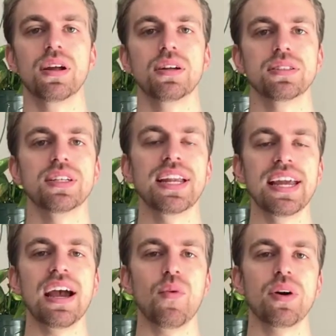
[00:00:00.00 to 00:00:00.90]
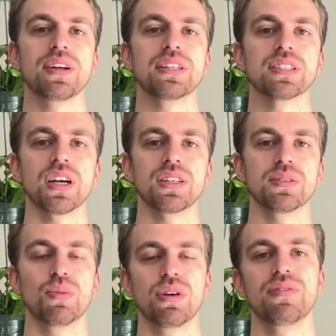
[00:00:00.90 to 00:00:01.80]
Today, I want to discuss
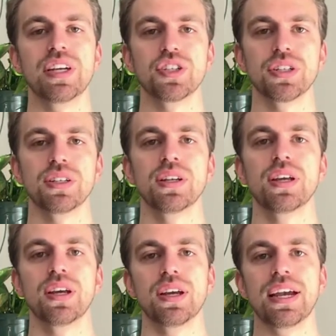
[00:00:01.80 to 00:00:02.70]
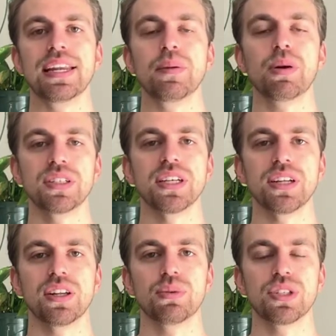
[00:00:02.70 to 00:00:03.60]
motivation, and in
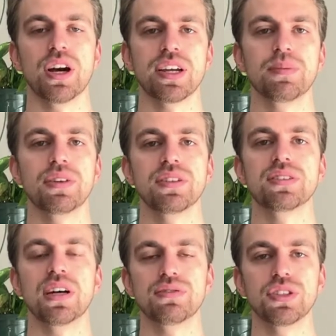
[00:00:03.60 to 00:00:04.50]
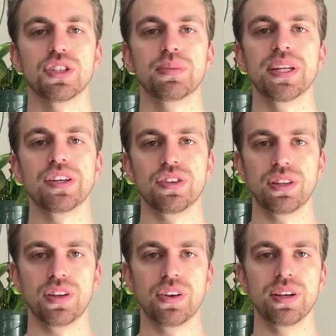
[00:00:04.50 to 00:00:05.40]
particular, we're talking about the self-determination
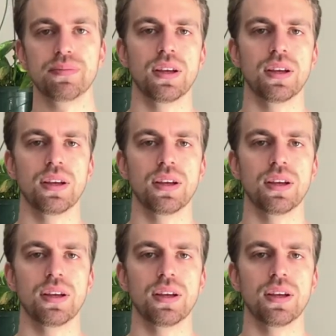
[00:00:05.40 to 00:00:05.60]
theory.